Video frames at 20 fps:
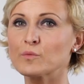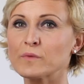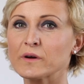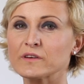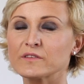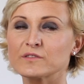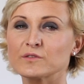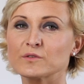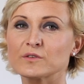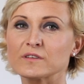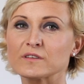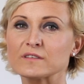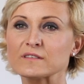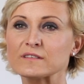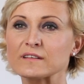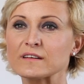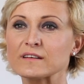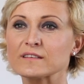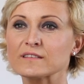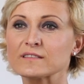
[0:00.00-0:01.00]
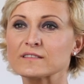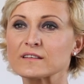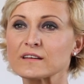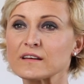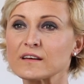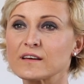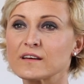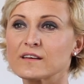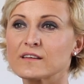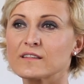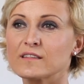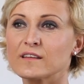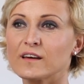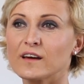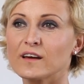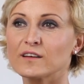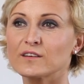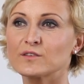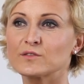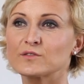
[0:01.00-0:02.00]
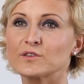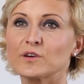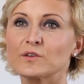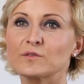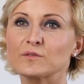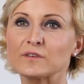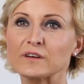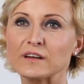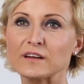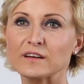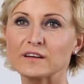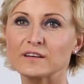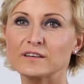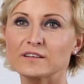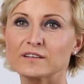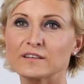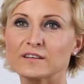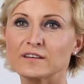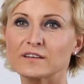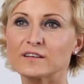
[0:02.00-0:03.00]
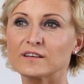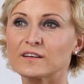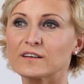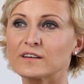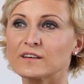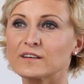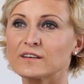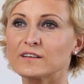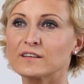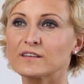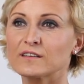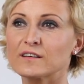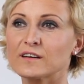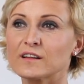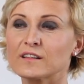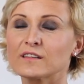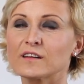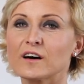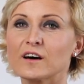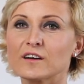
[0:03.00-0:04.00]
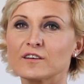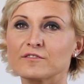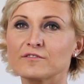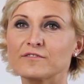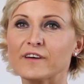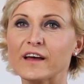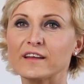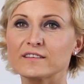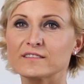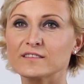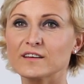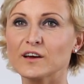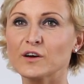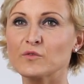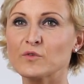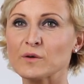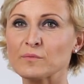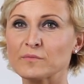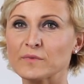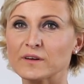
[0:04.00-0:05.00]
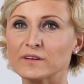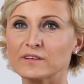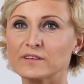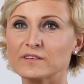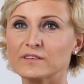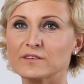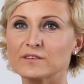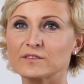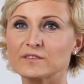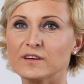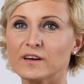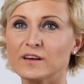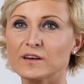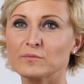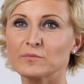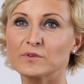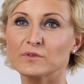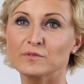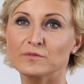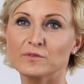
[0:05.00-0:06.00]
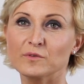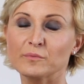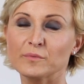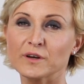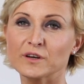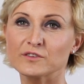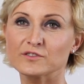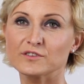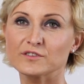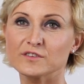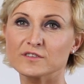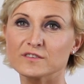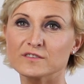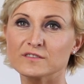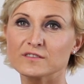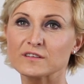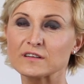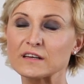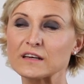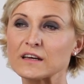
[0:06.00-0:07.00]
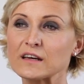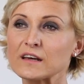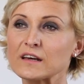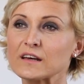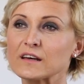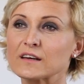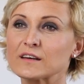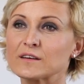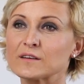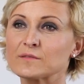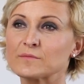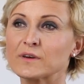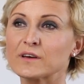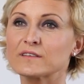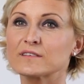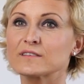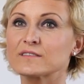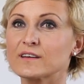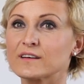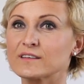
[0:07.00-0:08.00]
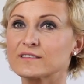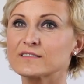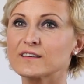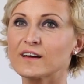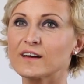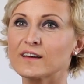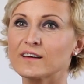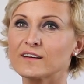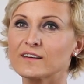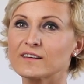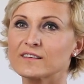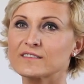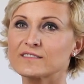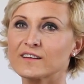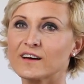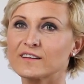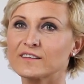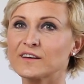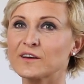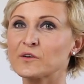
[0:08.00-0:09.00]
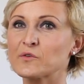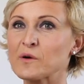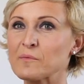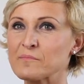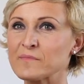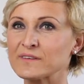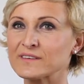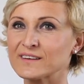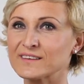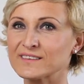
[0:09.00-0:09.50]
my students is that you don't need a lot of fancy equipment to take beautiful pictures. Because, as I say, it's not the equipment